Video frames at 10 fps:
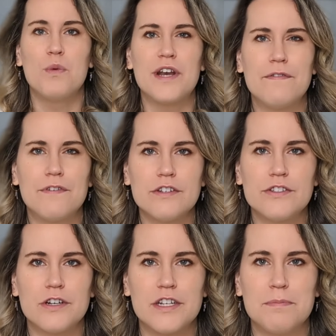When I first
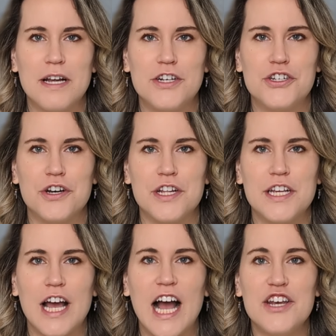started my
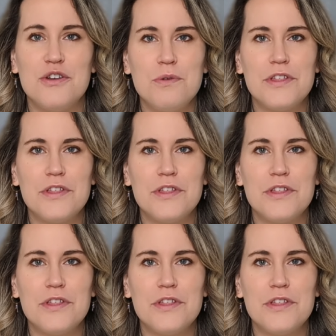journey, I knew